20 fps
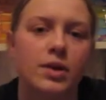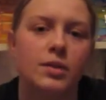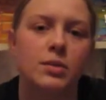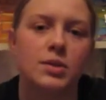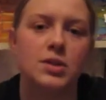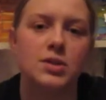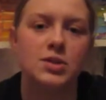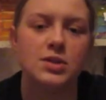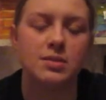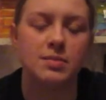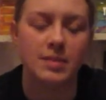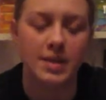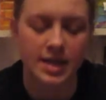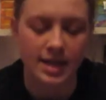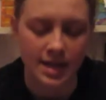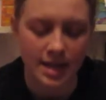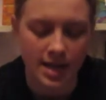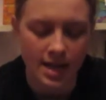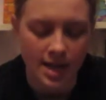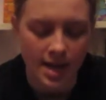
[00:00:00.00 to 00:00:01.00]
where you want you to
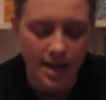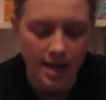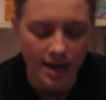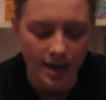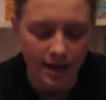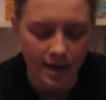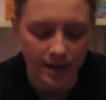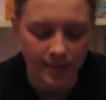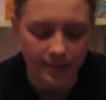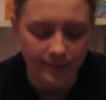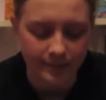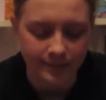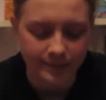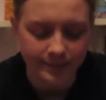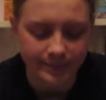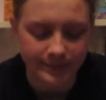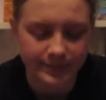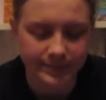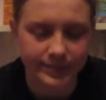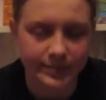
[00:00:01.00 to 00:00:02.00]
be. Um,
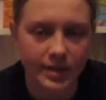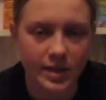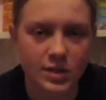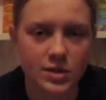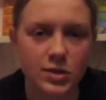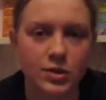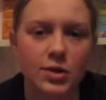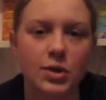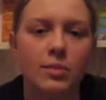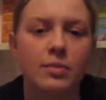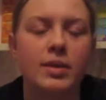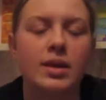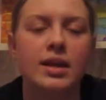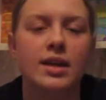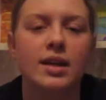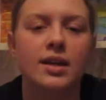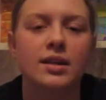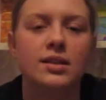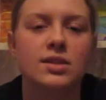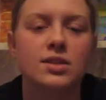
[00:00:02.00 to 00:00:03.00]
so don't
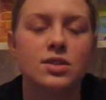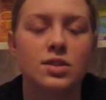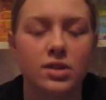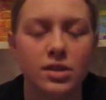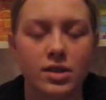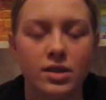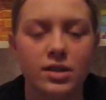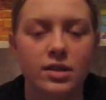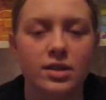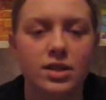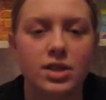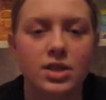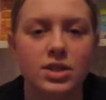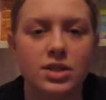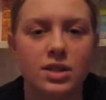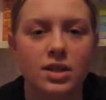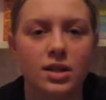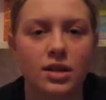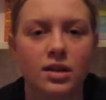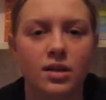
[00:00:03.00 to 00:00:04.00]
be
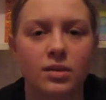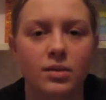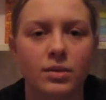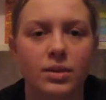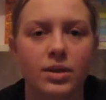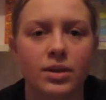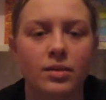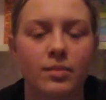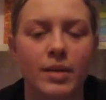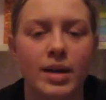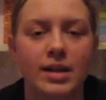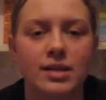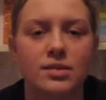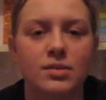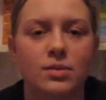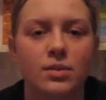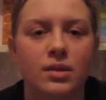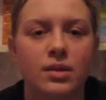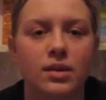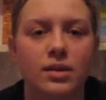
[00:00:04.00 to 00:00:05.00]
discouraged when you're
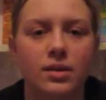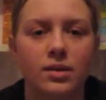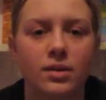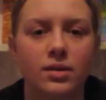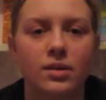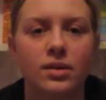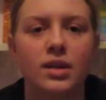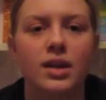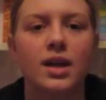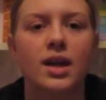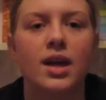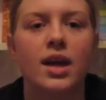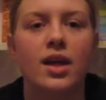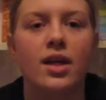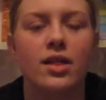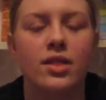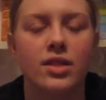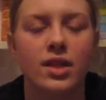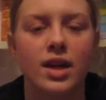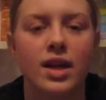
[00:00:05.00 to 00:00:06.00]
met with little
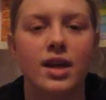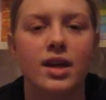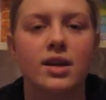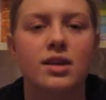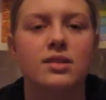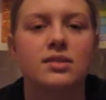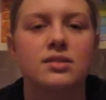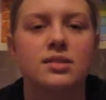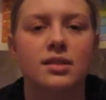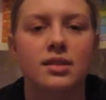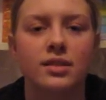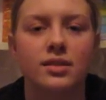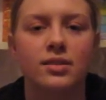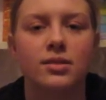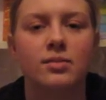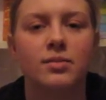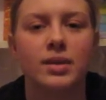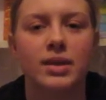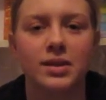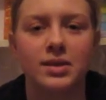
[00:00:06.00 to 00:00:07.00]
things
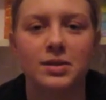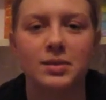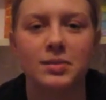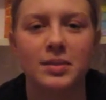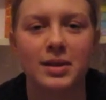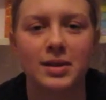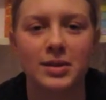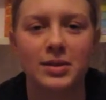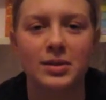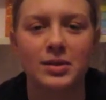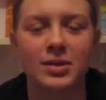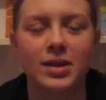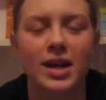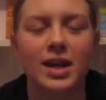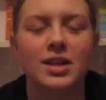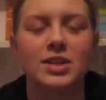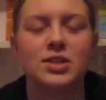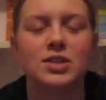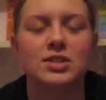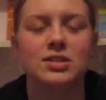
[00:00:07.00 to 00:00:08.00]
little by little by little,
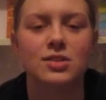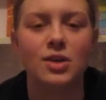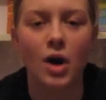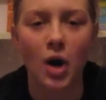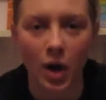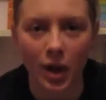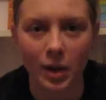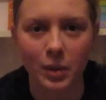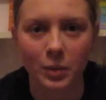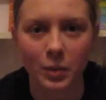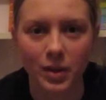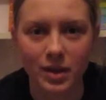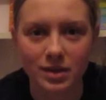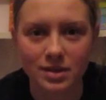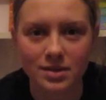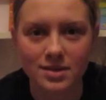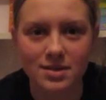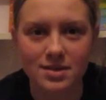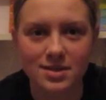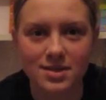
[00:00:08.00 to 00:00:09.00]
not just all at
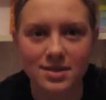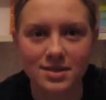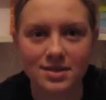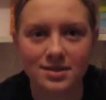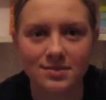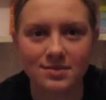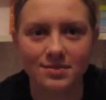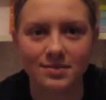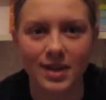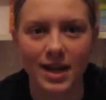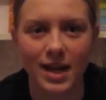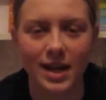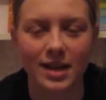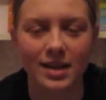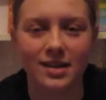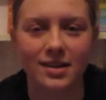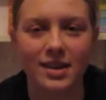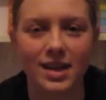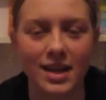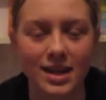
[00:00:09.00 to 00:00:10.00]
once.
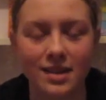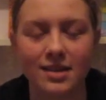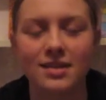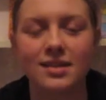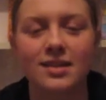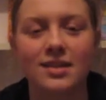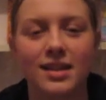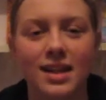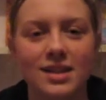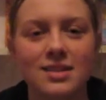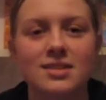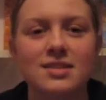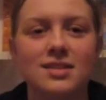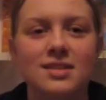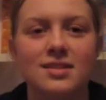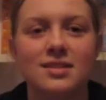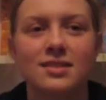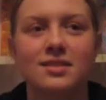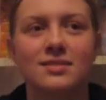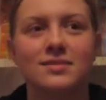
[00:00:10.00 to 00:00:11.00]
And in
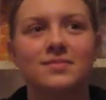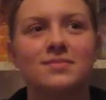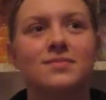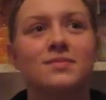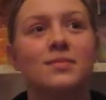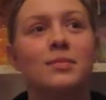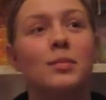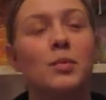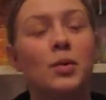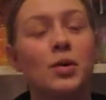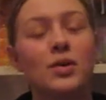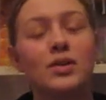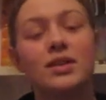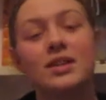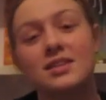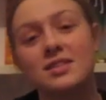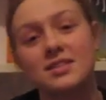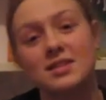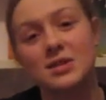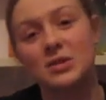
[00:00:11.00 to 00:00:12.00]
less, more
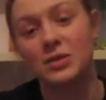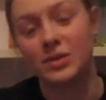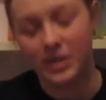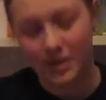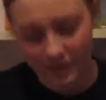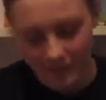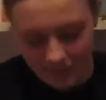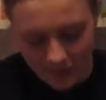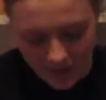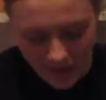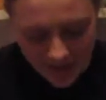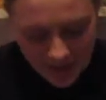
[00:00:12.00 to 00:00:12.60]
than a single year.